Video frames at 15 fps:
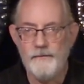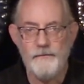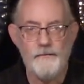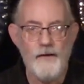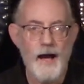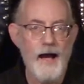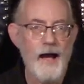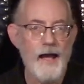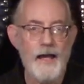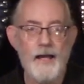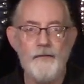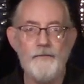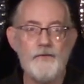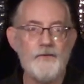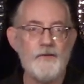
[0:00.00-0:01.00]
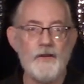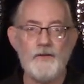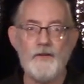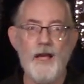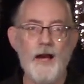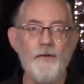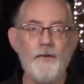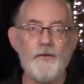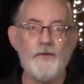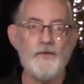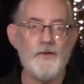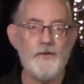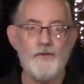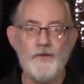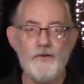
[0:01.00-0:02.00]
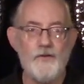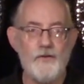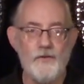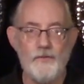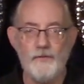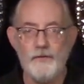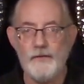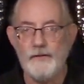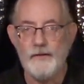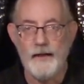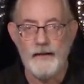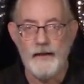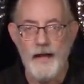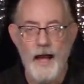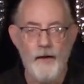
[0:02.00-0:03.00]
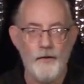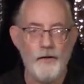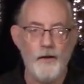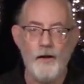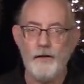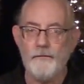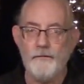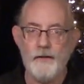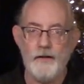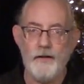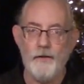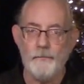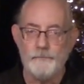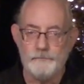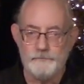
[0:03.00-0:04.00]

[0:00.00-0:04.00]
five, six hours just to shoot like an hour long video.